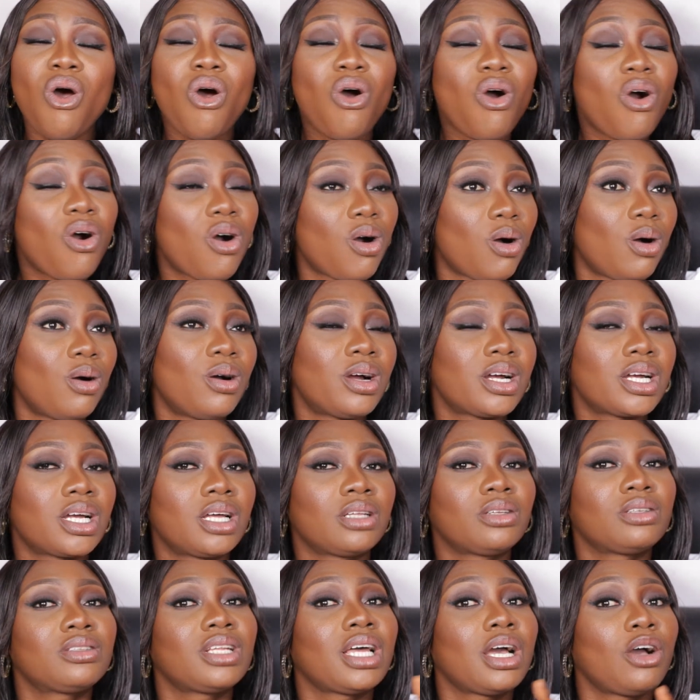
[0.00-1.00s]
Or
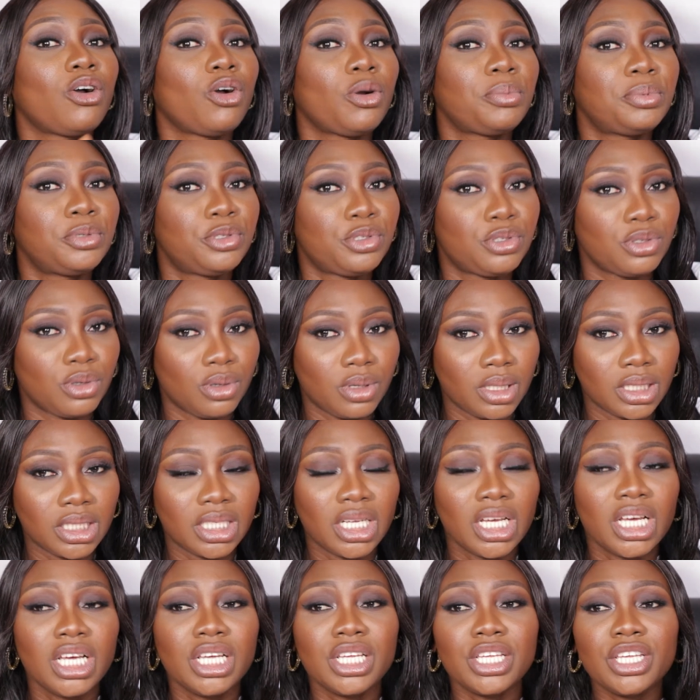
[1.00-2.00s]
another
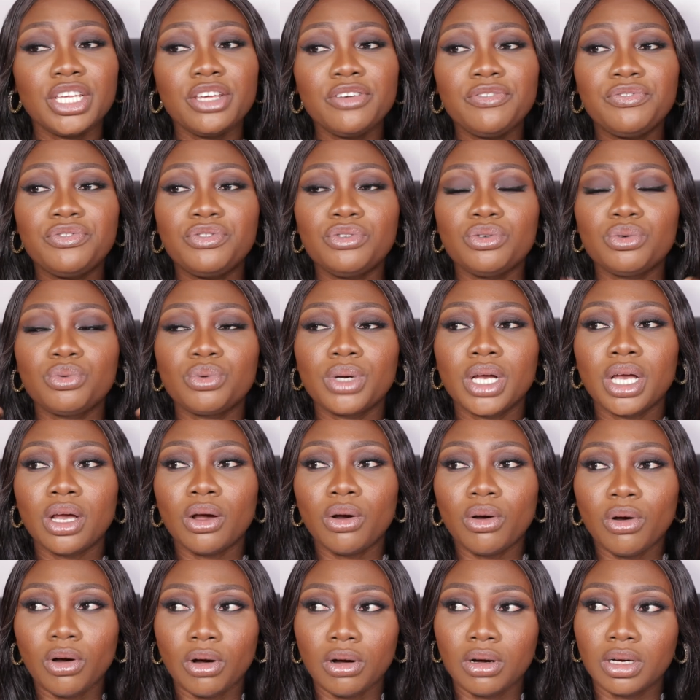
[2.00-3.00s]
option, if you were
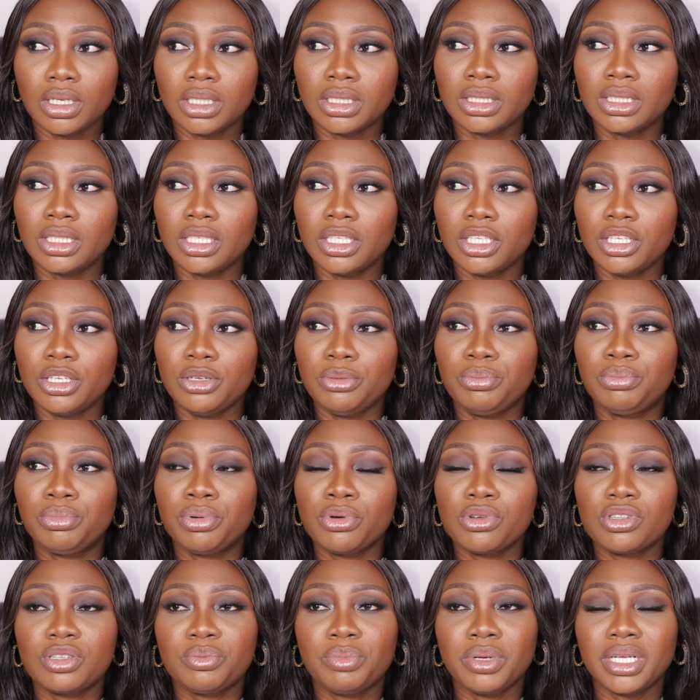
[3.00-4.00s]
on a
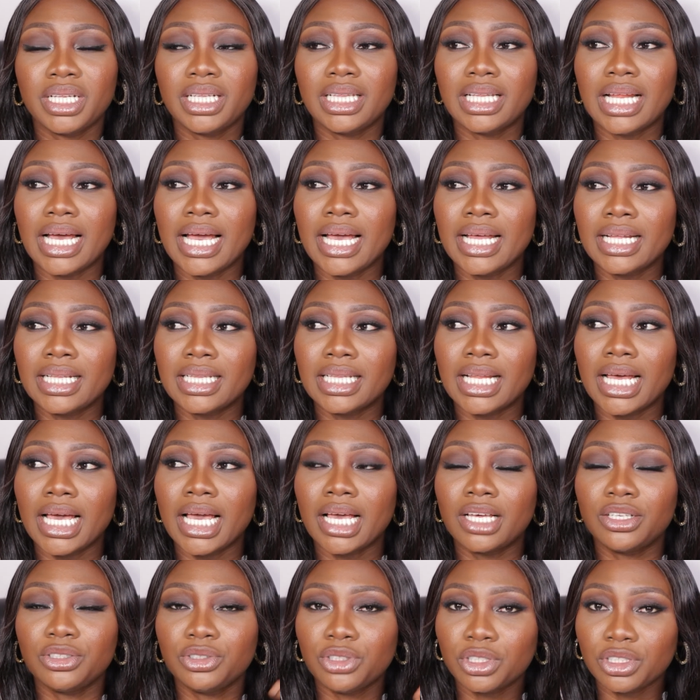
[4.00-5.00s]
postpaid line,
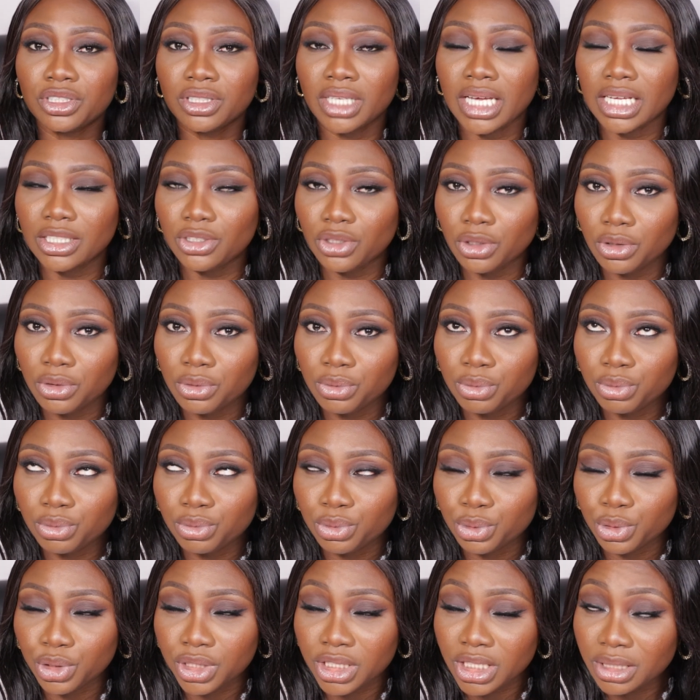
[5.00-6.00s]
like you just get your
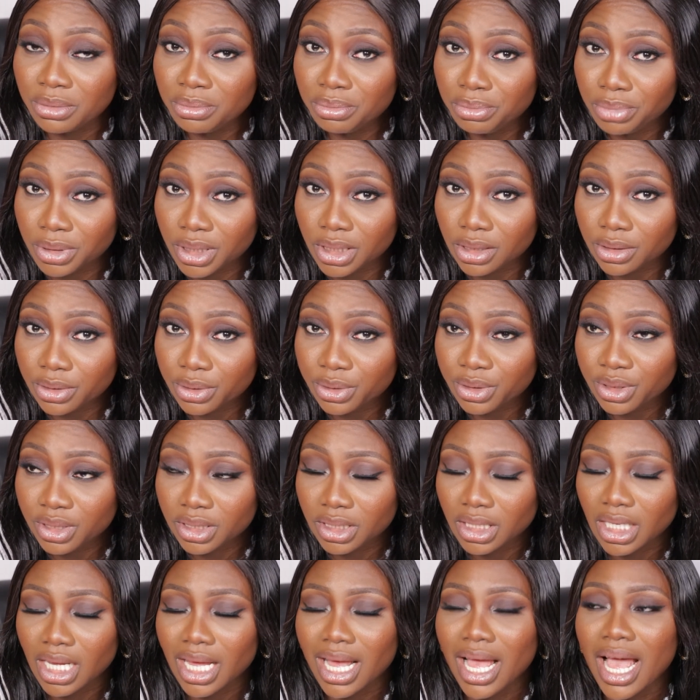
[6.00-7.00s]
routine
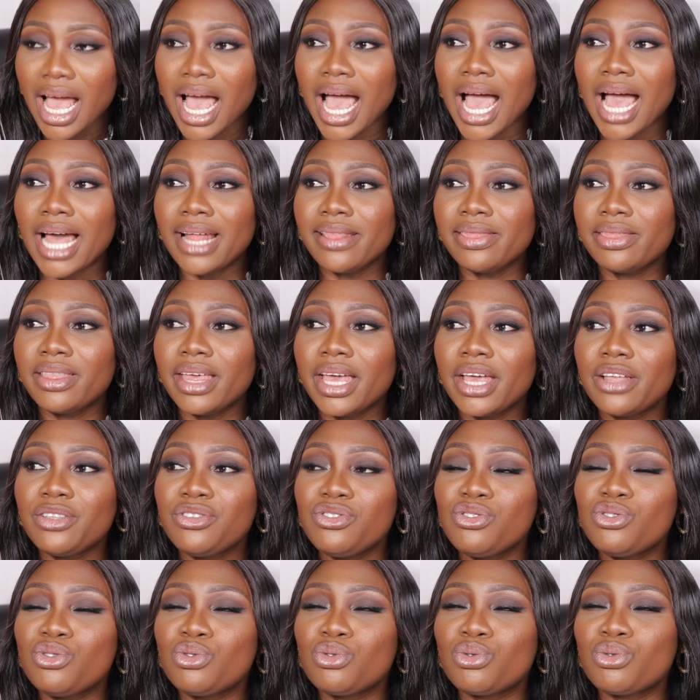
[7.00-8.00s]
bills, and
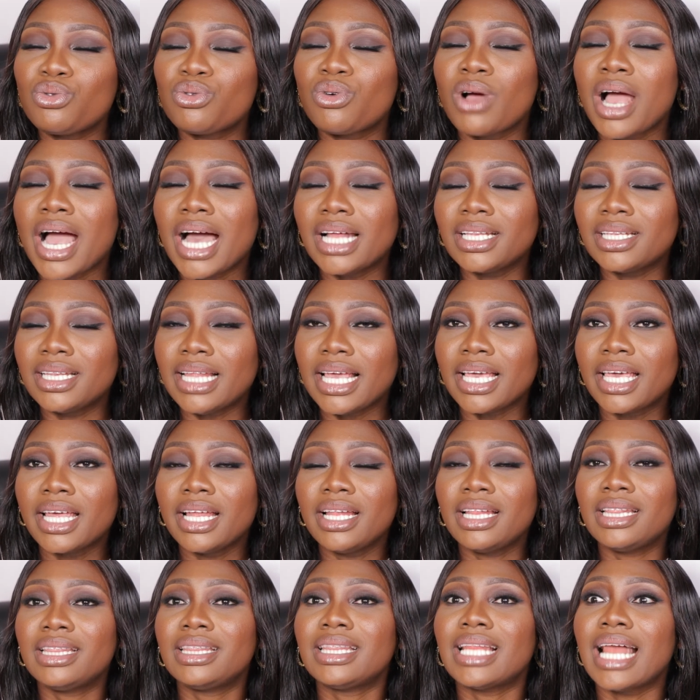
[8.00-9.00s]
then you had like
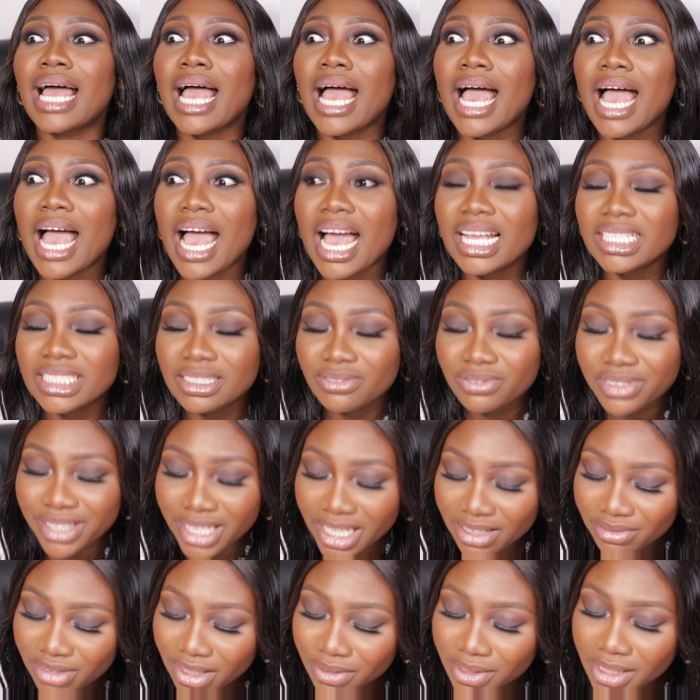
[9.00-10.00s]
a large,
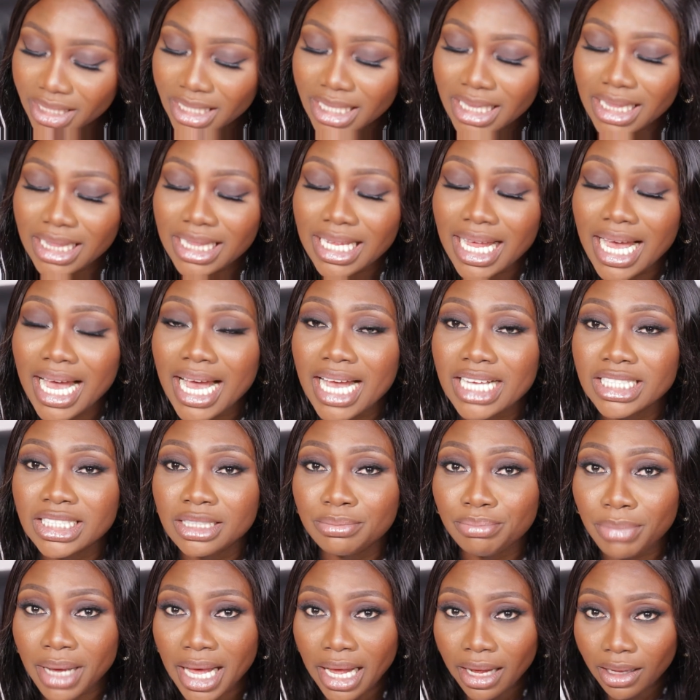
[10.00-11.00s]
very, very
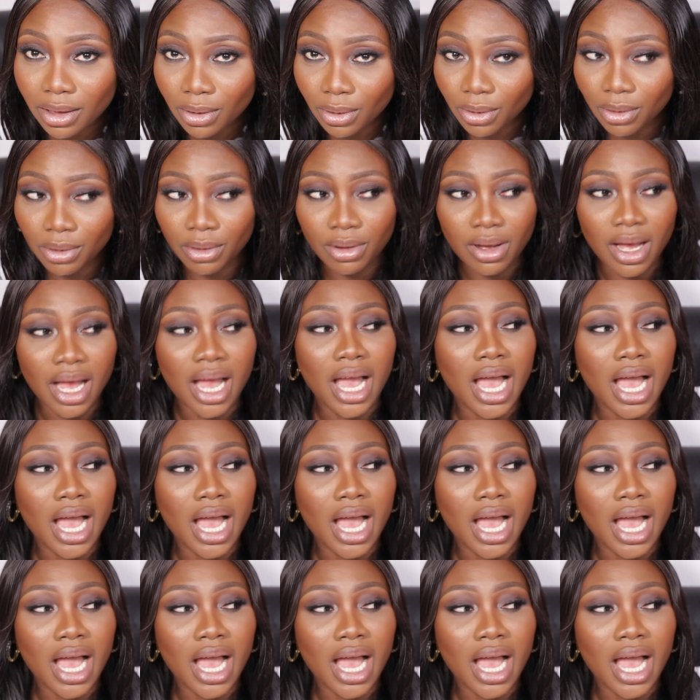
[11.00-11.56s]
large backlog,